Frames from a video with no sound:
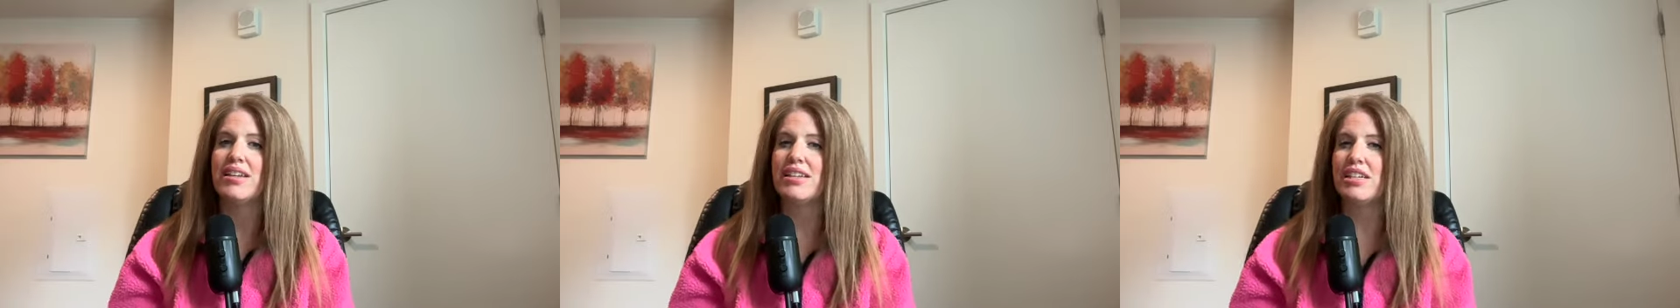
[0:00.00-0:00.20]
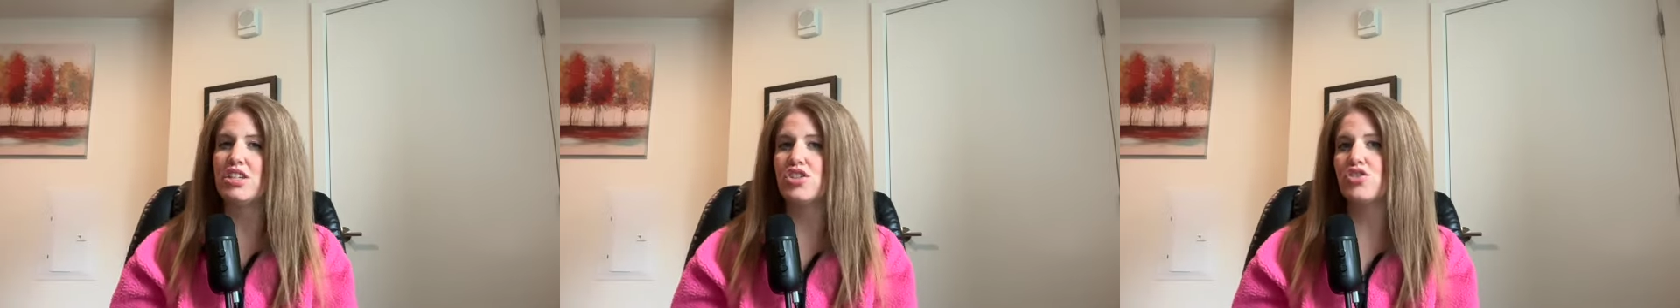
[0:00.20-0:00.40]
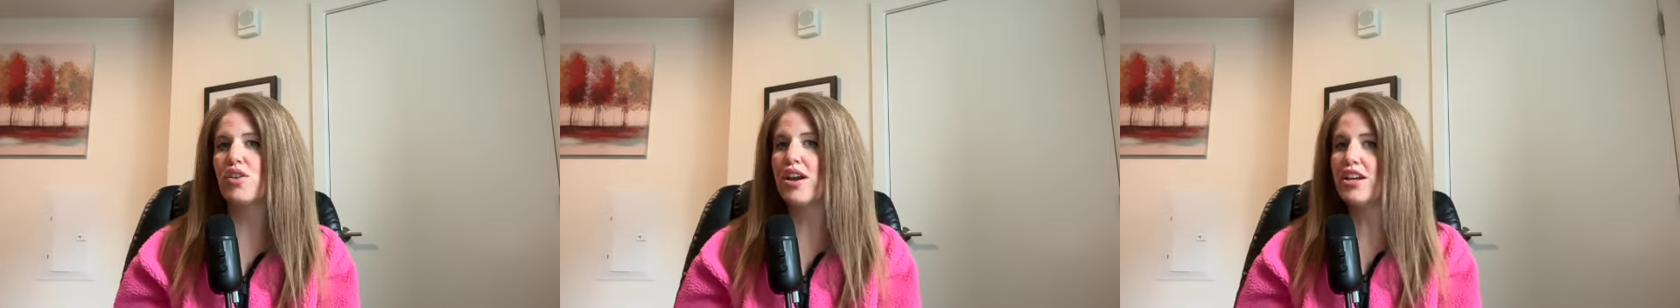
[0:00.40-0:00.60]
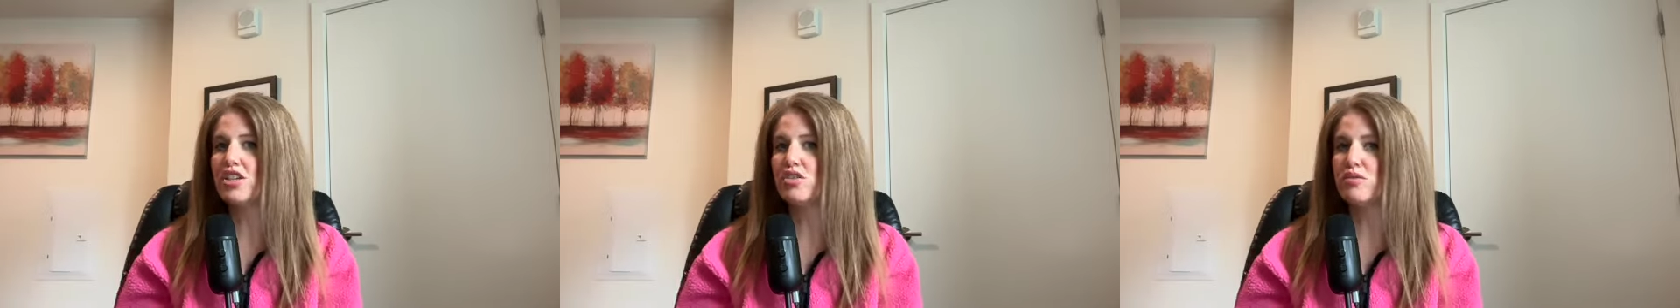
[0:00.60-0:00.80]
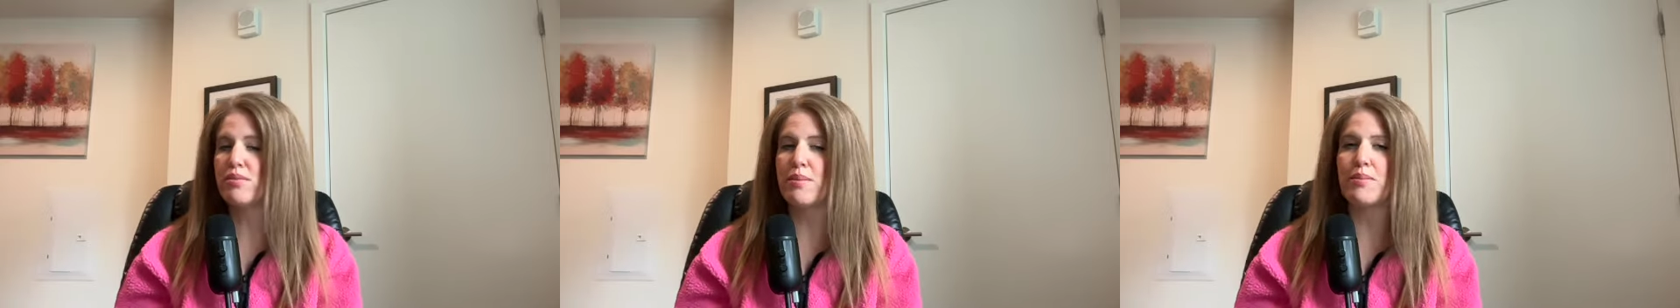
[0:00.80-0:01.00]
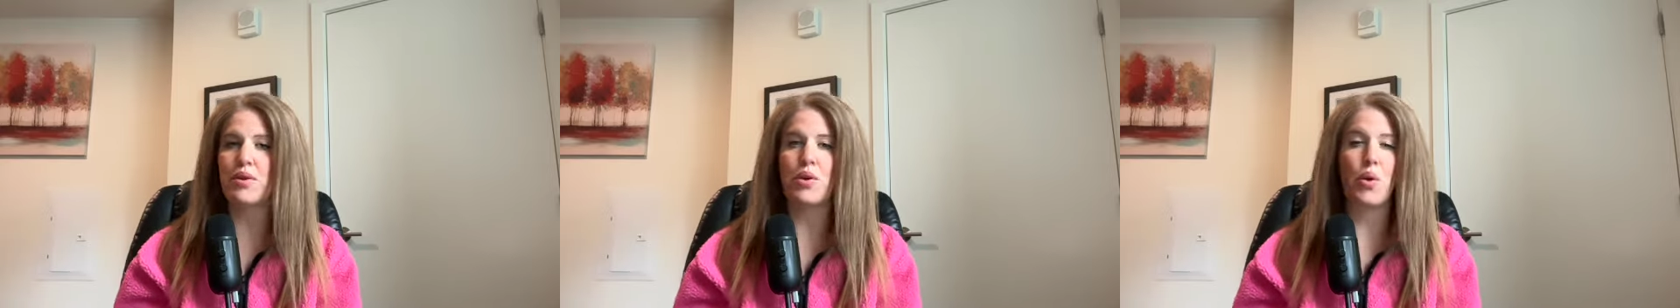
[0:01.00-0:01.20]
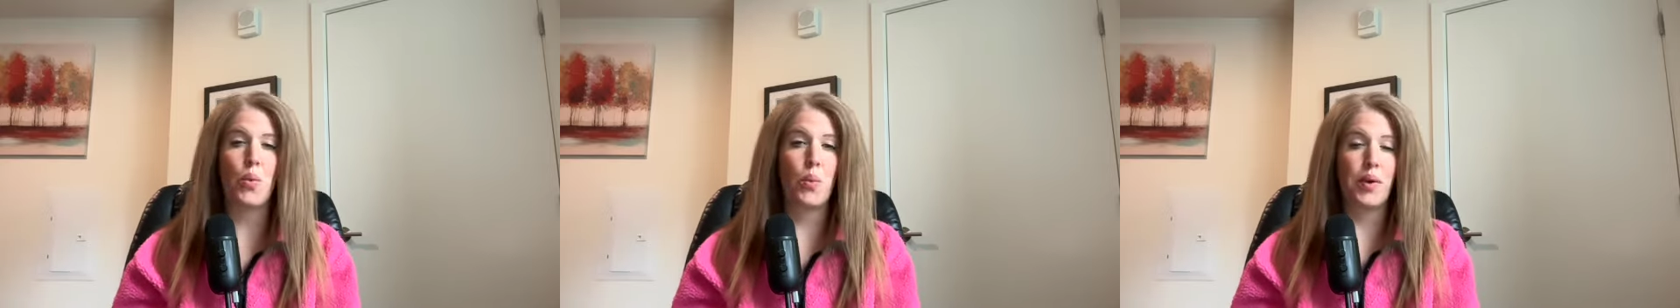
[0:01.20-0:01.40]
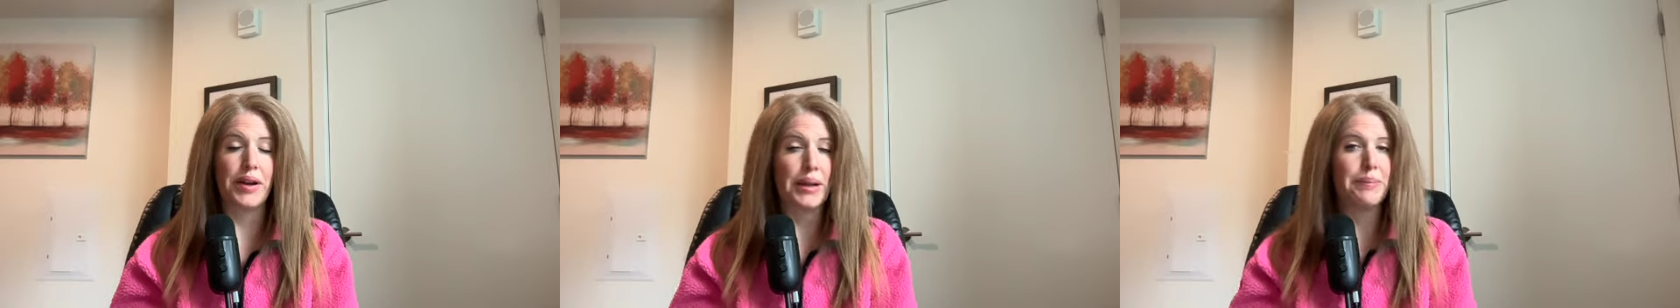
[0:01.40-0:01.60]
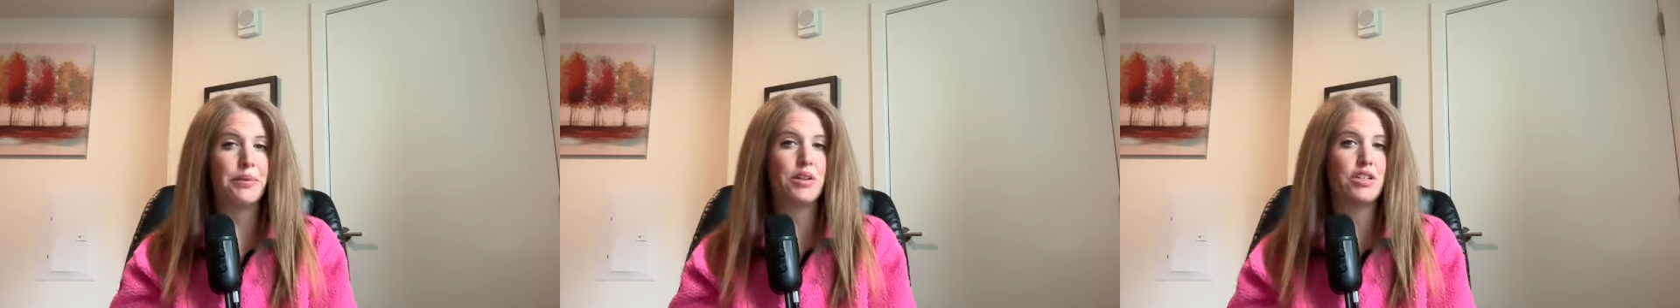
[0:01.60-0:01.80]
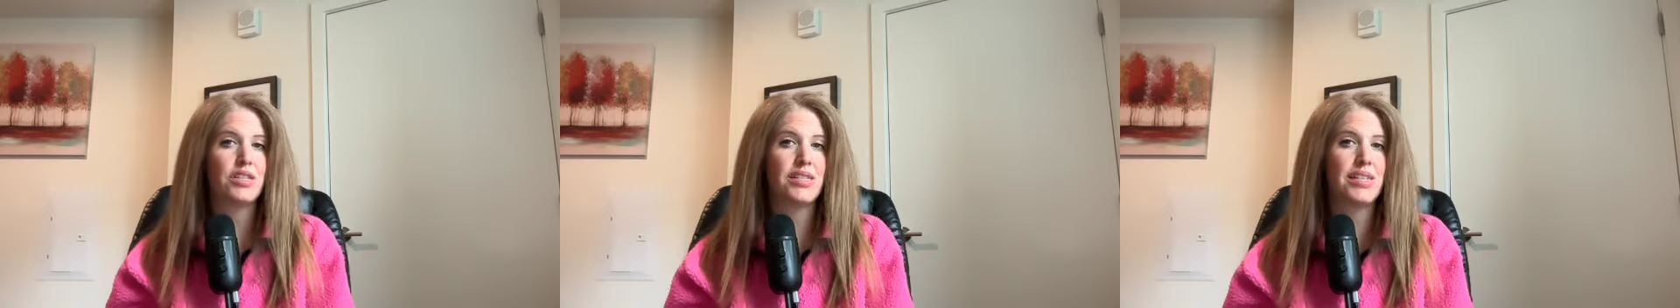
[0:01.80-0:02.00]
is trying to remember where I
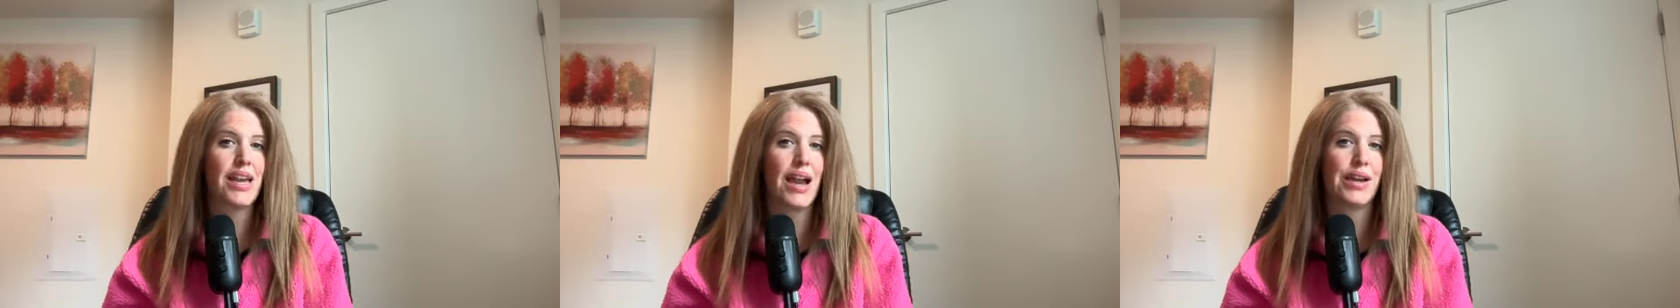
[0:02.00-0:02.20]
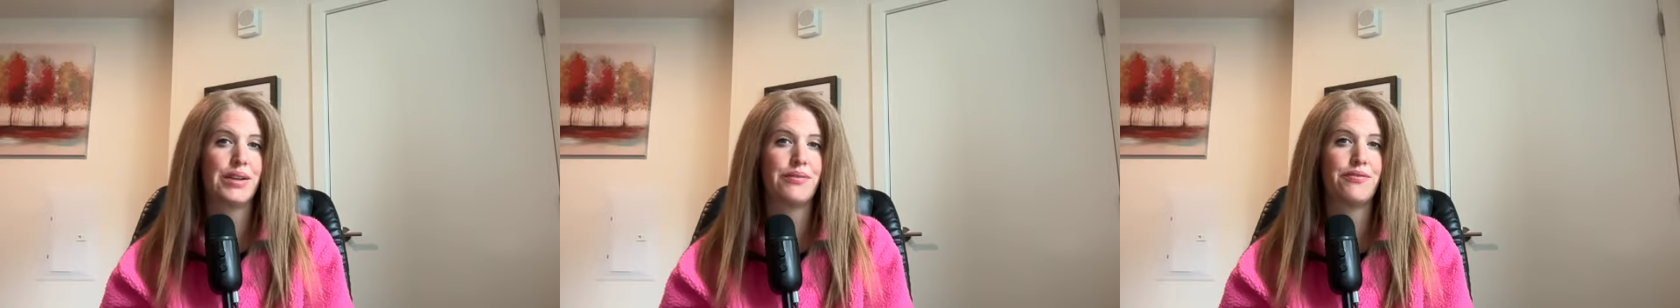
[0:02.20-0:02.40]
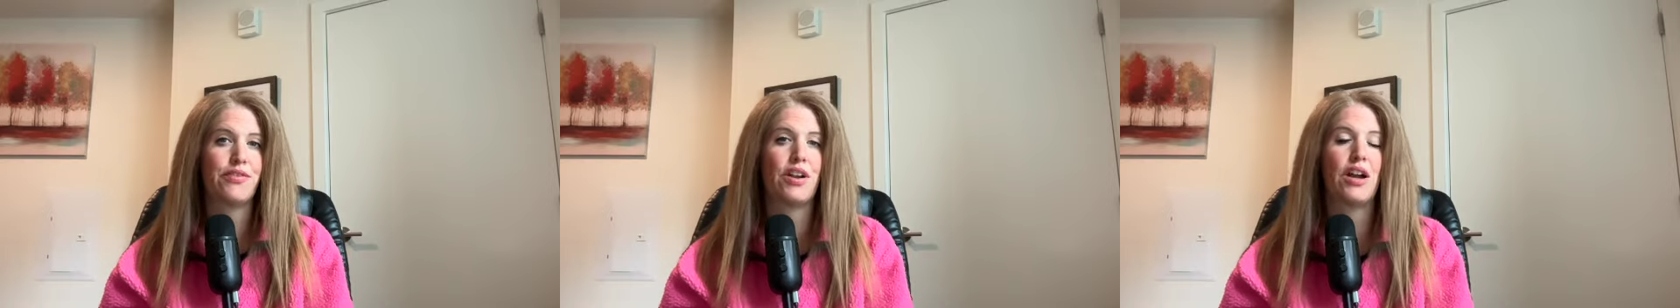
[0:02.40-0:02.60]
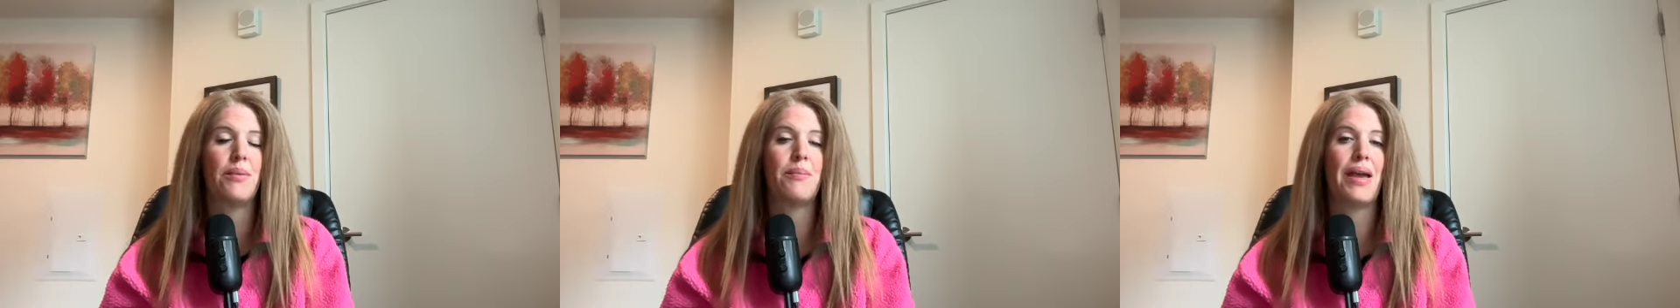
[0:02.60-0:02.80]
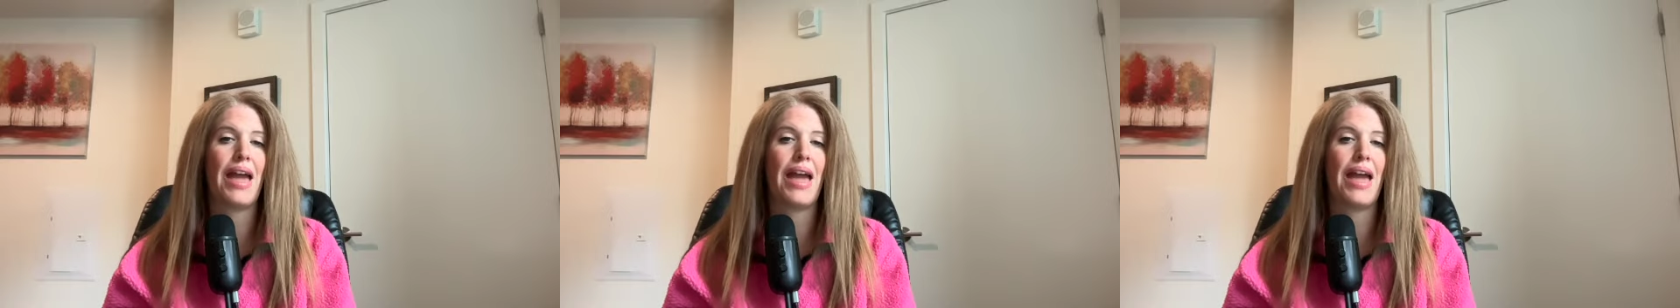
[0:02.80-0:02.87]
purchased the item from,